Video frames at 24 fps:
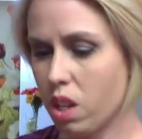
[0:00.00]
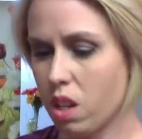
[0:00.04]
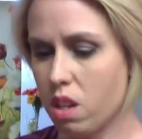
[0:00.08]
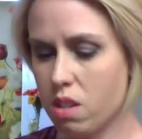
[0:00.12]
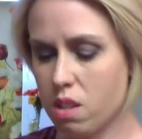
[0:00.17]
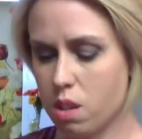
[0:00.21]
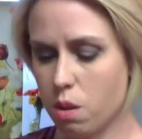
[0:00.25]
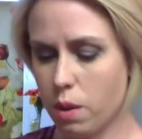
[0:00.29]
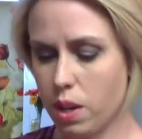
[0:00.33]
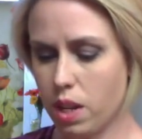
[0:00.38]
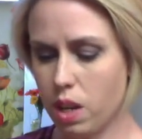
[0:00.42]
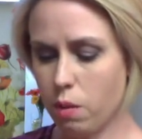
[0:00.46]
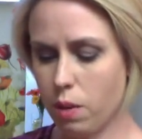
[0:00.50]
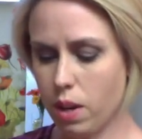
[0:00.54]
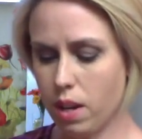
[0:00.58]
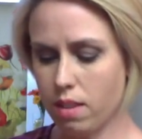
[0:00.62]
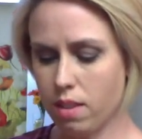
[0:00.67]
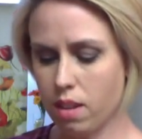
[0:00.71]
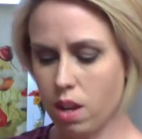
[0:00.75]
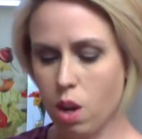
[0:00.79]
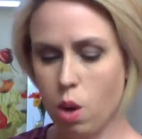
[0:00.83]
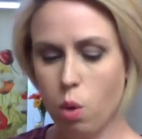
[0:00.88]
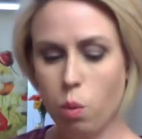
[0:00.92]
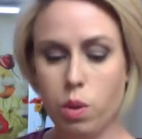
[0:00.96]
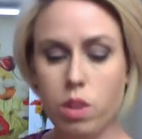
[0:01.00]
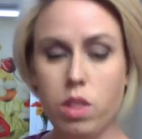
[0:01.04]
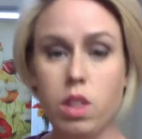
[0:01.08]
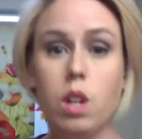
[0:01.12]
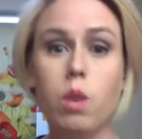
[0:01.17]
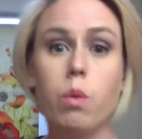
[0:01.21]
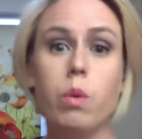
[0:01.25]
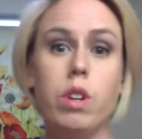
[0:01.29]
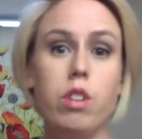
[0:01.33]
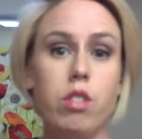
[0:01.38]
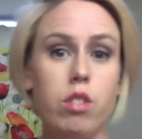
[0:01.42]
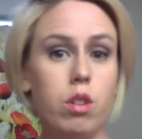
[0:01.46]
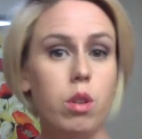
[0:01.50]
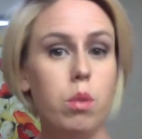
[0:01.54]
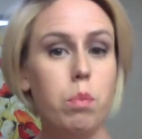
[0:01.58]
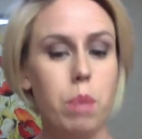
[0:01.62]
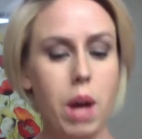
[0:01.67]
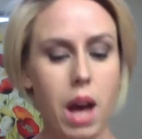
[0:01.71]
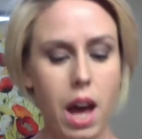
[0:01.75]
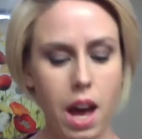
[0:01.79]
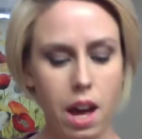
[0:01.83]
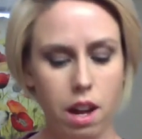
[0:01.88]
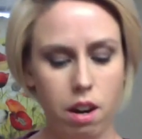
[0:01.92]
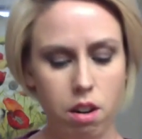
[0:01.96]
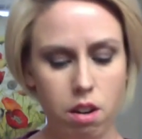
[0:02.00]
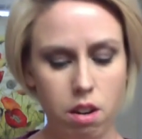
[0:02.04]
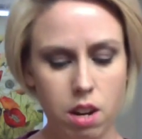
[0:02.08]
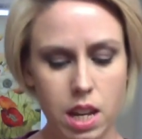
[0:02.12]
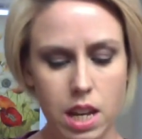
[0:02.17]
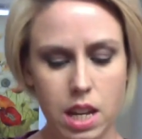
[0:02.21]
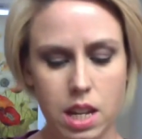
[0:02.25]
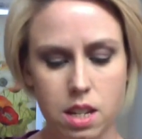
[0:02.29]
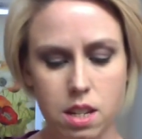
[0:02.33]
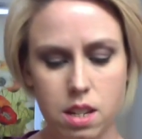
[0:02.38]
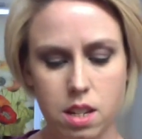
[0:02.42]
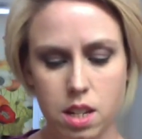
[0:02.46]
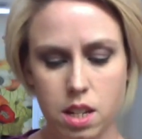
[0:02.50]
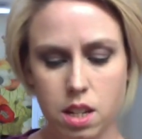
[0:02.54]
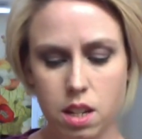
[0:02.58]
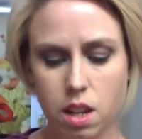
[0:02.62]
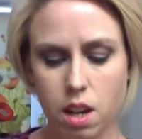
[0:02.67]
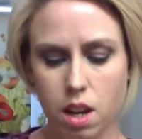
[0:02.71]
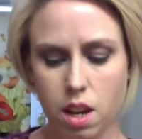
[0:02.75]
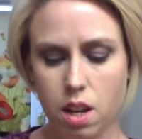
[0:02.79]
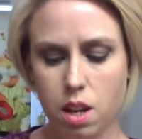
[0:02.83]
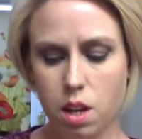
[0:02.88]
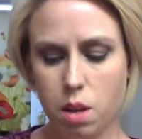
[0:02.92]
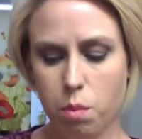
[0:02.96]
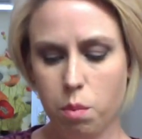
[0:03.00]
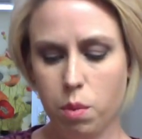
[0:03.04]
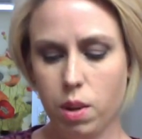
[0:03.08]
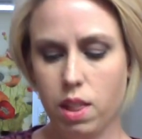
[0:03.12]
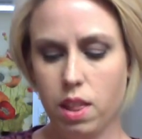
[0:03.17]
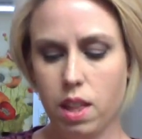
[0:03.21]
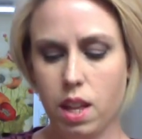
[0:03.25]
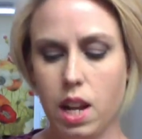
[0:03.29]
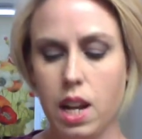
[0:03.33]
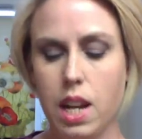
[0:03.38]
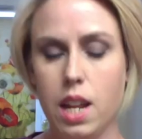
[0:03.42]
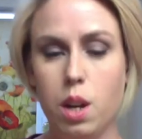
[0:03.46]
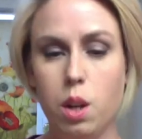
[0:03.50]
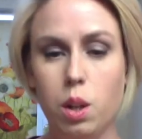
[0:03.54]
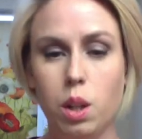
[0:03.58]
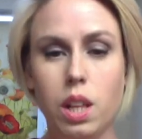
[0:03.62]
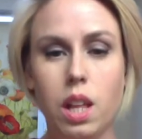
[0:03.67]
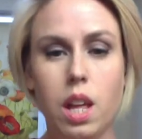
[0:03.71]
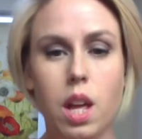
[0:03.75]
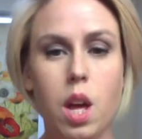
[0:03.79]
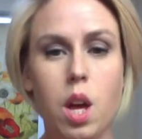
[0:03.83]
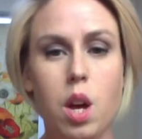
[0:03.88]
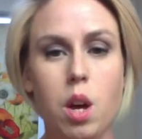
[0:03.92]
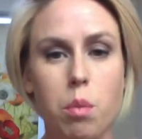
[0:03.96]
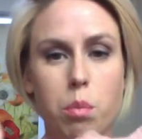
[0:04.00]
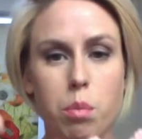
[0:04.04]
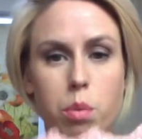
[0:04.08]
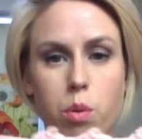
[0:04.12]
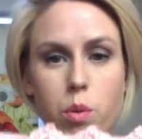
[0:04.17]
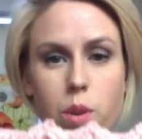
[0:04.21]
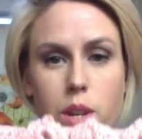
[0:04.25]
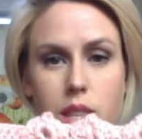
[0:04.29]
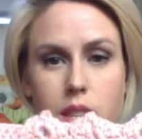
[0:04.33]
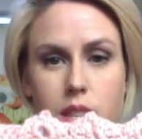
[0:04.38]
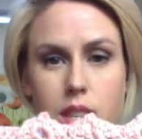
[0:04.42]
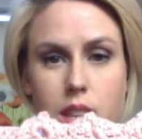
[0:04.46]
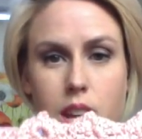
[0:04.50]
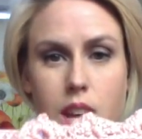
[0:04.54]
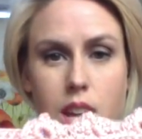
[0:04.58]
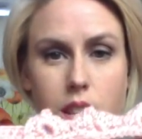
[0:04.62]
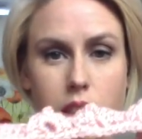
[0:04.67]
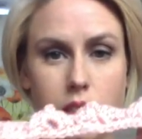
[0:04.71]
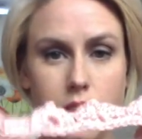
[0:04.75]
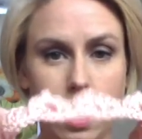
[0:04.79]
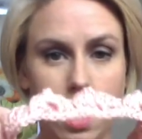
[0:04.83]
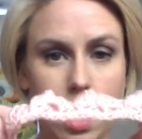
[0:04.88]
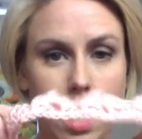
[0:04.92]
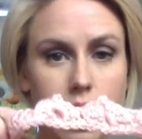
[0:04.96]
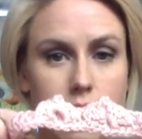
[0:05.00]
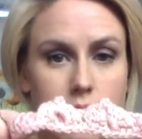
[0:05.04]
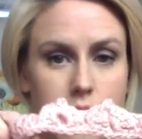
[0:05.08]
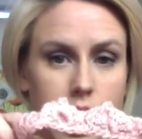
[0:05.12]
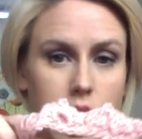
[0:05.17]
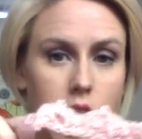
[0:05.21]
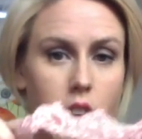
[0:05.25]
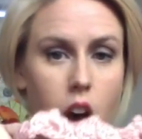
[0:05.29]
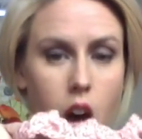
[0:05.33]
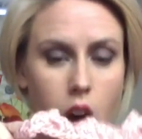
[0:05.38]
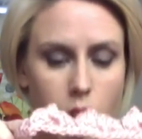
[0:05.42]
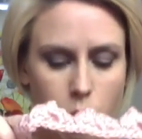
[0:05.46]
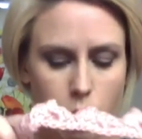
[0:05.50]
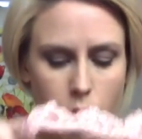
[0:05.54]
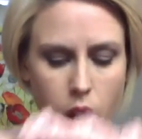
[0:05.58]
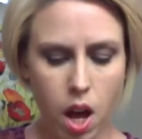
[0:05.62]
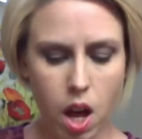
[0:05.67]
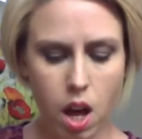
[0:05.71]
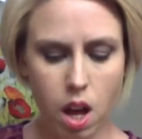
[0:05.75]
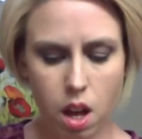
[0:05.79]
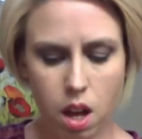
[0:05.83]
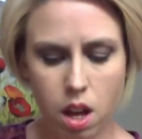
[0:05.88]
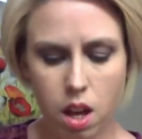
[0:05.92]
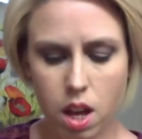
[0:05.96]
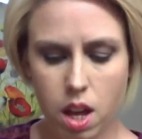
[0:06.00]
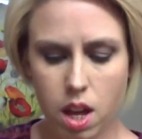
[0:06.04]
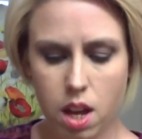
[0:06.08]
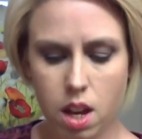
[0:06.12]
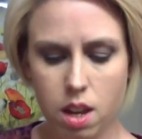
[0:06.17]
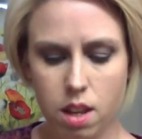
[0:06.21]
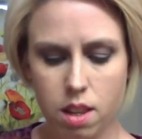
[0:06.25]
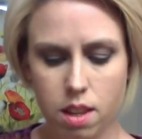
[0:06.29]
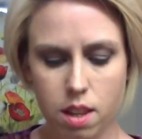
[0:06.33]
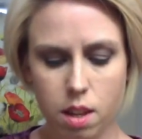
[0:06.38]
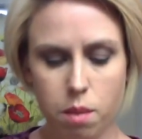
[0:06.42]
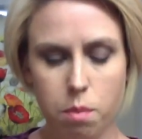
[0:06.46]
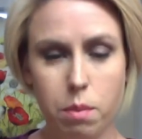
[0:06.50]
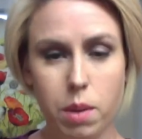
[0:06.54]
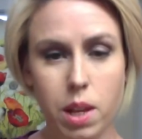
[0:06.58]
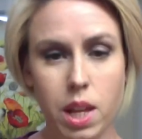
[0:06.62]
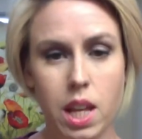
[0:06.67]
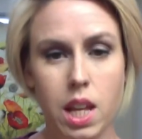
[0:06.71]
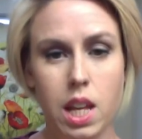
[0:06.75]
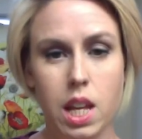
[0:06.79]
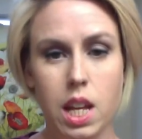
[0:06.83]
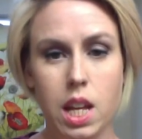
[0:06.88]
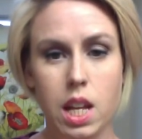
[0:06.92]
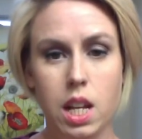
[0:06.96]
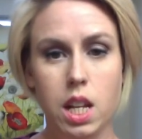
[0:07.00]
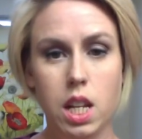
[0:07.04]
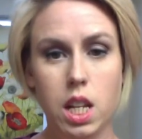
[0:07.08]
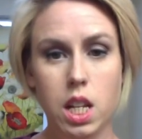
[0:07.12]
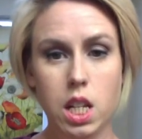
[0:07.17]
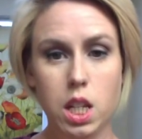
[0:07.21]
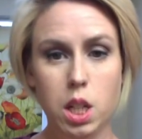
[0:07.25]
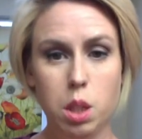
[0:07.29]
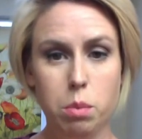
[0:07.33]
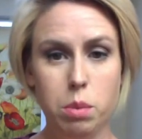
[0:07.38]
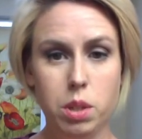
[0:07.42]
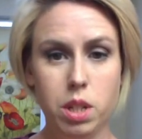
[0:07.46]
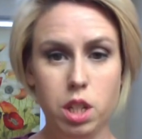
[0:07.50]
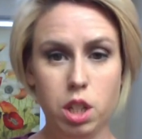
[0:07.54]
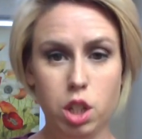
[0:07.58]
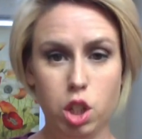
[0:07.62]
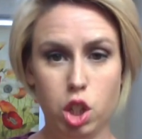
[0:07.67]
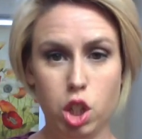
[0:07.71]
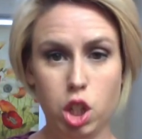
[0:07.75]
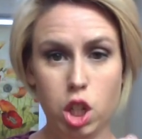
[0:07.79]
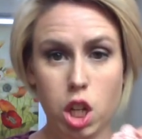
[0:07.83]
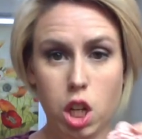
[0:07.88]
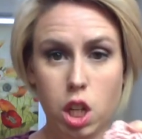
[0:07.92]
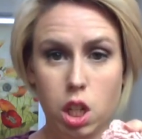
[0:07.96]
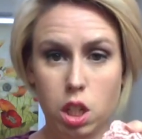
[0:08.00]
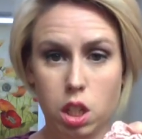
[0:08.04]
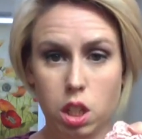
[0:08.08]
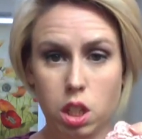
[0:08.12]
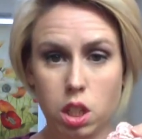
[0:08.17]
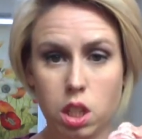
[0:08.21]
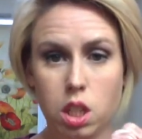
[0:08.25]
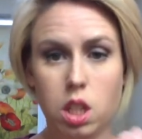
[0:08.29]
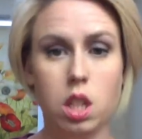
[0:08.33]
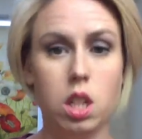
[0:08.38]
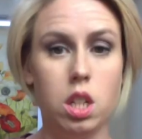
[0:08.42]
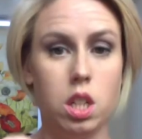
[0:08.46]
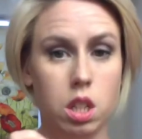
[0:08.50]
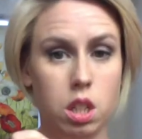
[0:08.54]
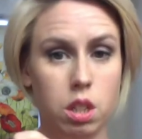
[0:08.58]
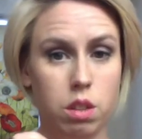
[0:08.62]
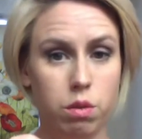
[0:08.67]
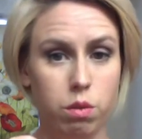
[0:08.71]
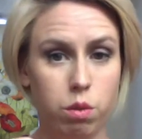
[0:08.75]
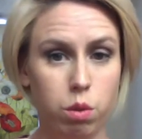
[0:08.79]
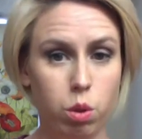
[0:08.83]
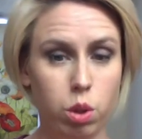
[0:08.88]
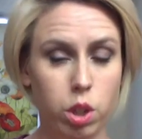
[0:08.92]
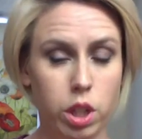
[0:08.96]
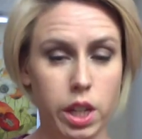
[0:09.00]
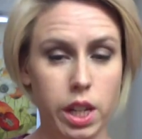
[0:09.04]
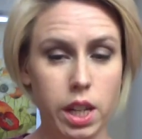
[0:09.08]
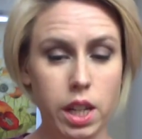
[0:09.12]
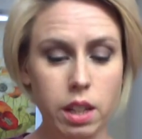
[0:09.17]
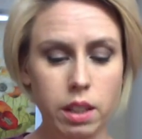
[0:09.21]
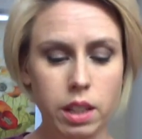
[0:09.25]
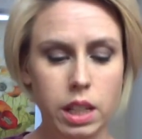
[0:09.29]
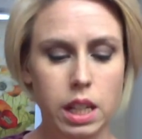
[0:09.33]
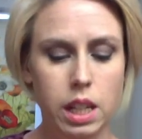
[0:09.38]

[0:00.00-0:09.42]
So anyways, with the original pattern, it did come with a little princess tiara and some little bitty shells for you.